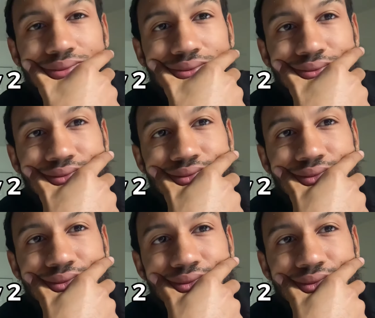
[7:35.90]

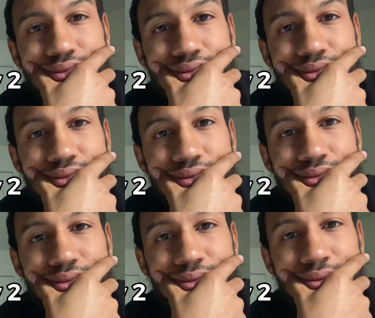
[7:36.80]

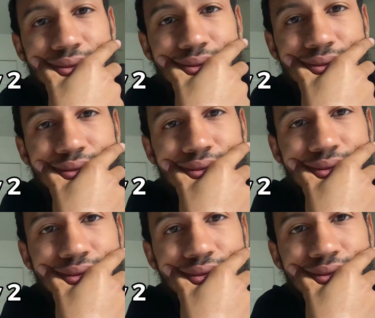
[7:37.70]

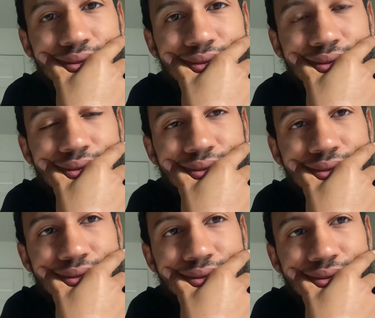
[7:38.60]

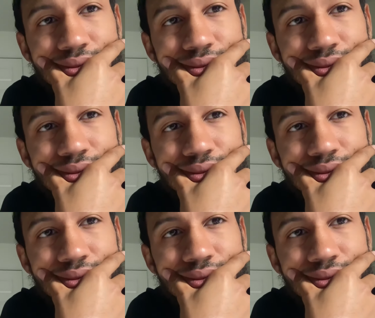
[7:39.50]
[no speech]